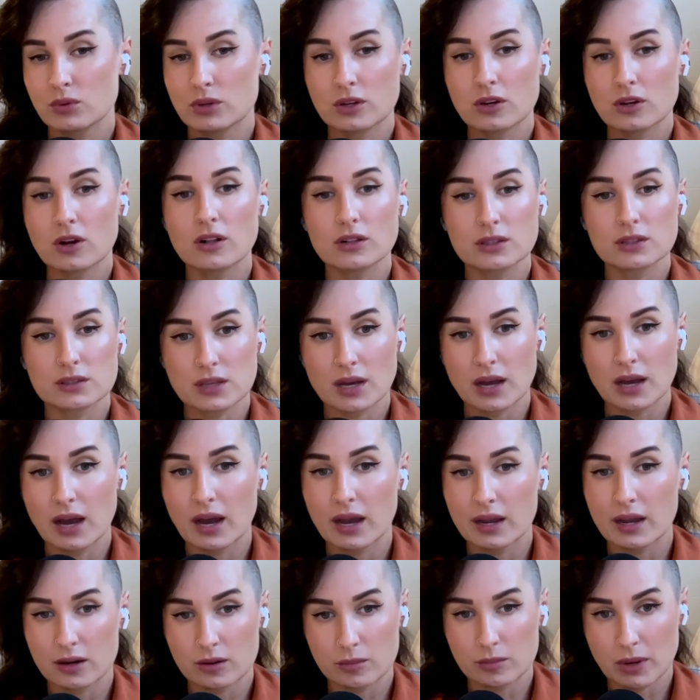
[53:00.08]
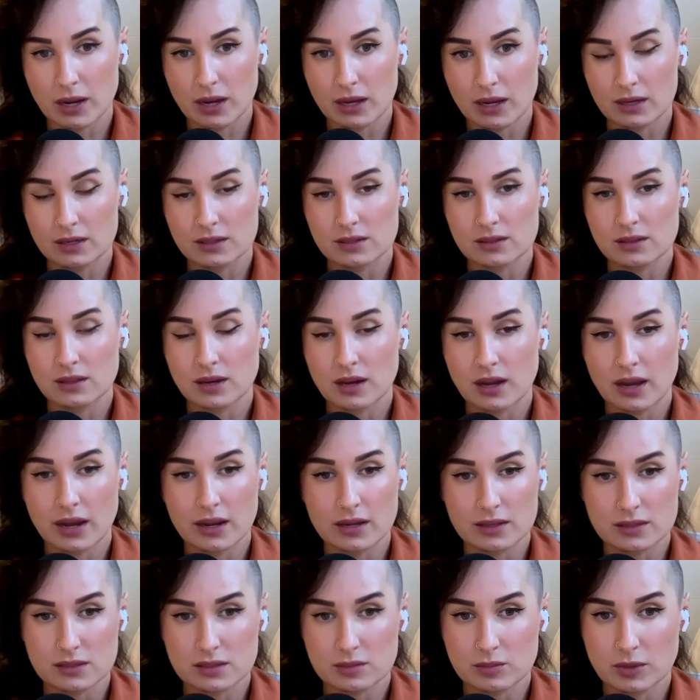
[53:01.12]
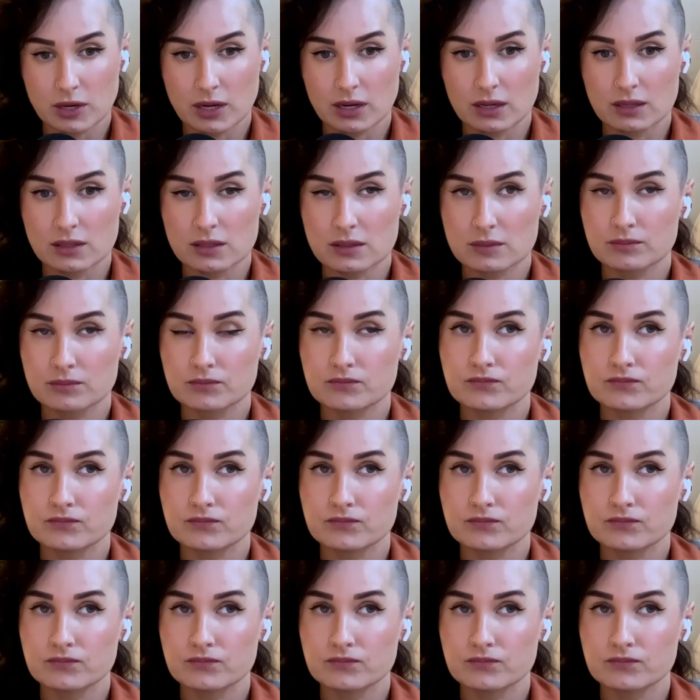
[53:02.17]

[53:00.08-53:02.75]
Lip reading: call it the higher mind, the highest mind.